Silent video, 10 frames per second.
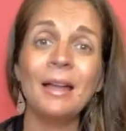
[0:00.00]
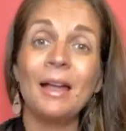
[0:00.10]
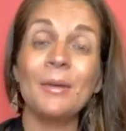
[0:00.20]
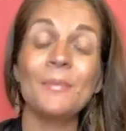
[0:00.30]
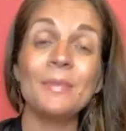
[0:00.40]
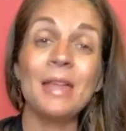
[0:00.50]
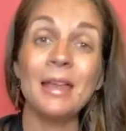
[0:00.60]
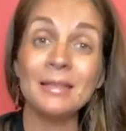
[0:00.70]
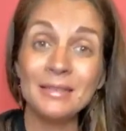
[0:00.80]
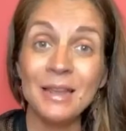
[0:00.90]
And
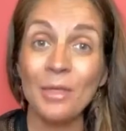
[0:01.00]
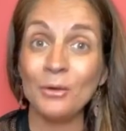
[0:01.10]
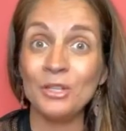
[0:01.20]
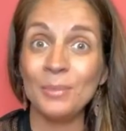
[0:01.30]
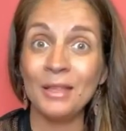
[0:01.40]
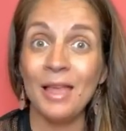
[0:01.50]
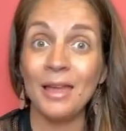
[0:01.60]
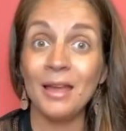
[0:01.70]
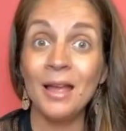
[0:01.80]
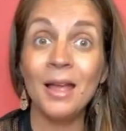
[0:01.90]
it's another to be
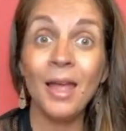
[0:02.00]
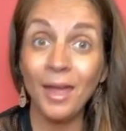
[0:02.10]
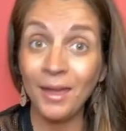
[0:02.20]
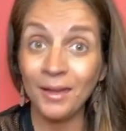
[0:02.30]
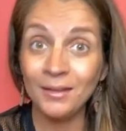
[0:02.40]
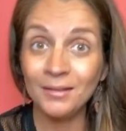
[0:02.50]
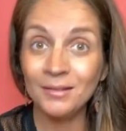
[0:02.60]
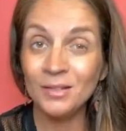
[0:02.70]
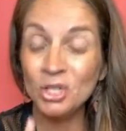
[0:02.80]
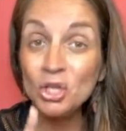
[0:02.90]
like, hey,
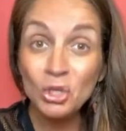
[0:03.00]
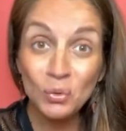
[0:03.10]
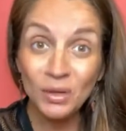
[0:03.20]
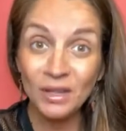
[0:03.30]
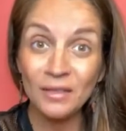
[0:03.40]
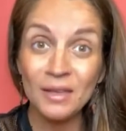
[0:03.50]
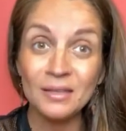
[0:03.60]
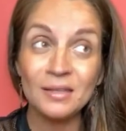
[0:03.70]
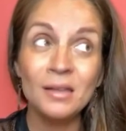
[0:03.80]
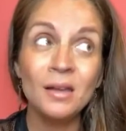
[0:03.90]
do you need this?